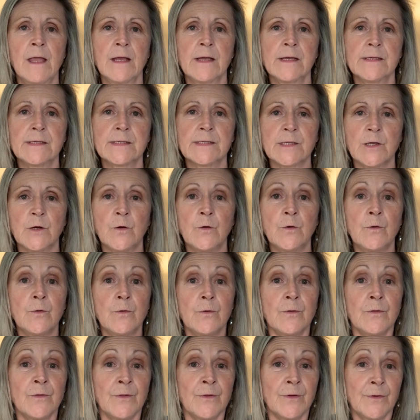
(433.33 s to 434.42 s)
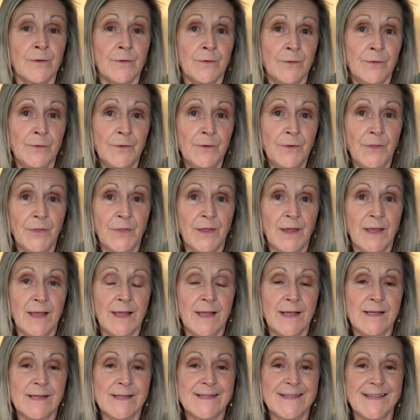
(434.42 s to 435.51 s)
So the cool thing
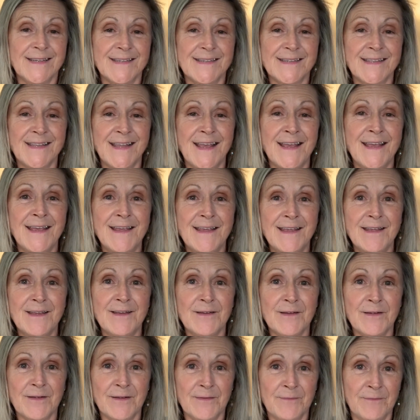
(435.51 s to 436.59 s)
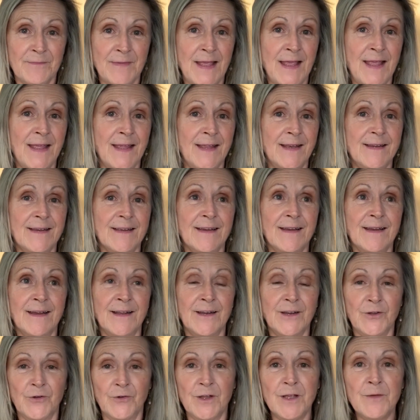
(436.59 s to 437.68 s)
is they made an
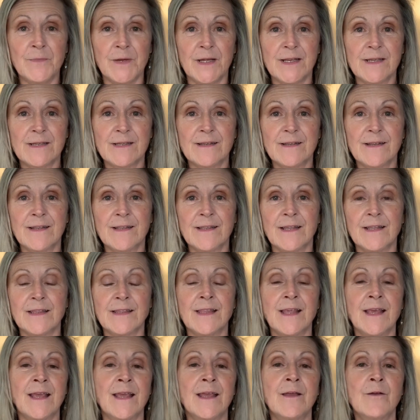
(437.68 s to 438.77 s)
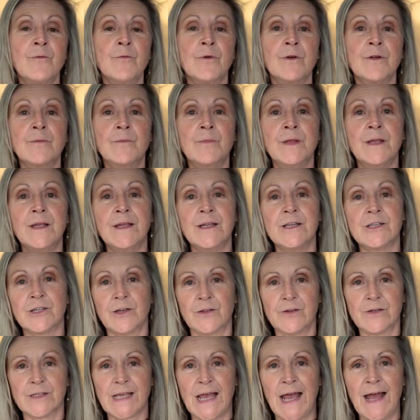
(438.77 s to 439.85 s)
agreement that they would be each
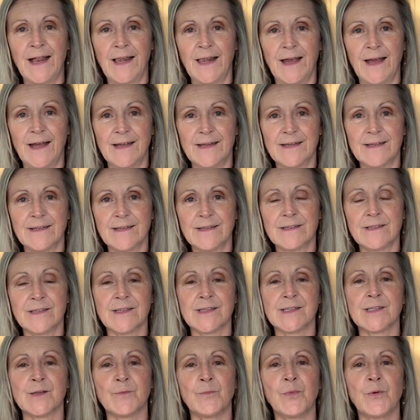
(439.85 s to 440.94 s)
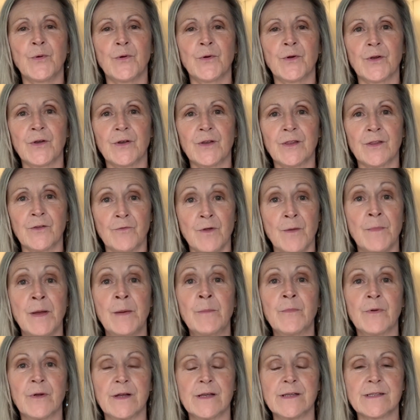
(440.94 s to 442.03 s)
other's ally to support the
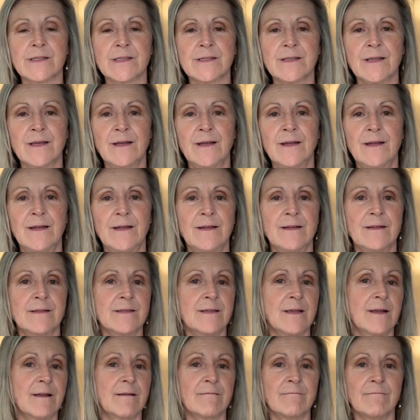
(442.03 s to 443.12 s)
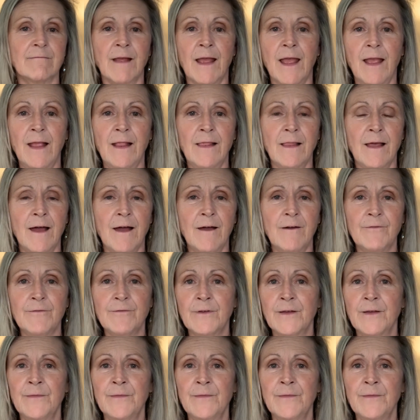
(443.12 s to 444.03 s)
remembrance. It's like, hey, love,